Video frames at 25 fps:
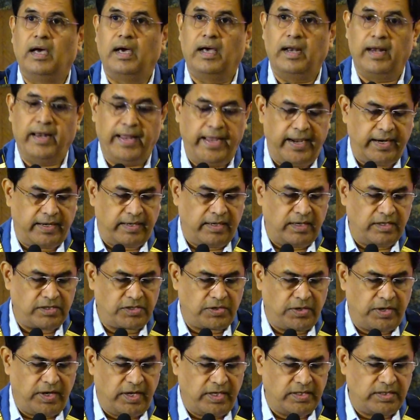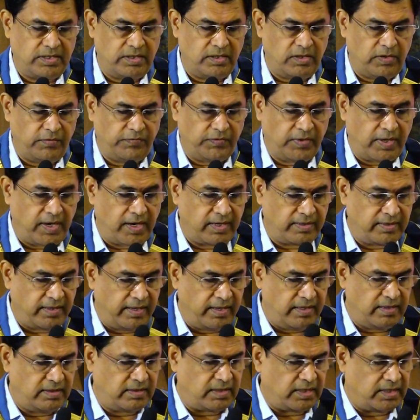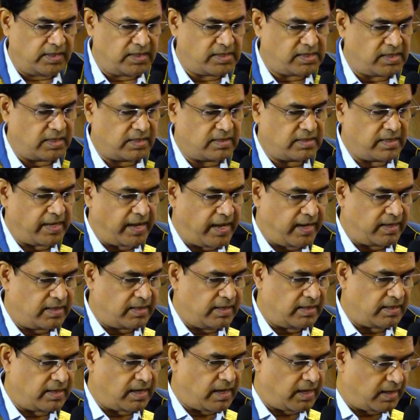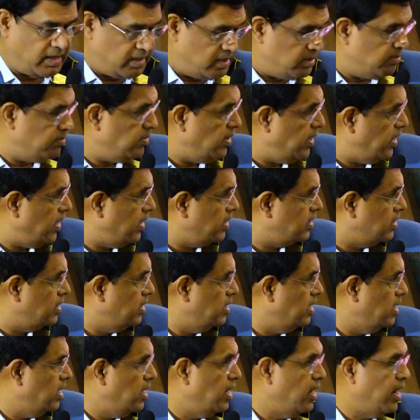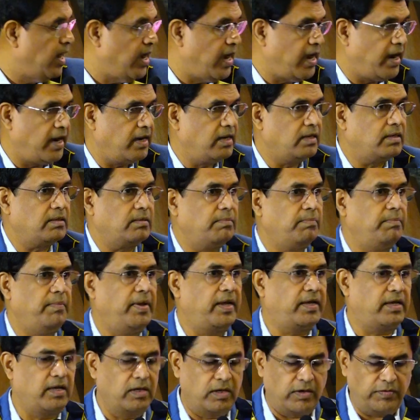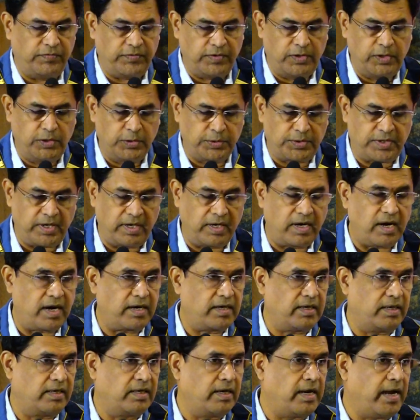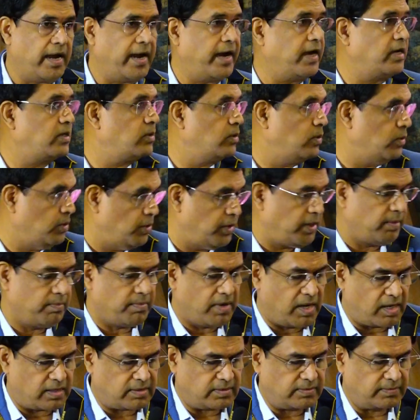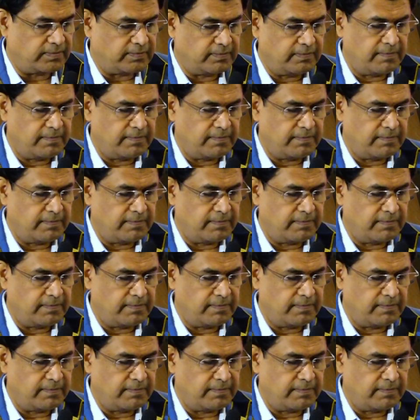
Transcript: lake restoration of a 136-acre Agaram lake, and making of a Nutri garden at OMR.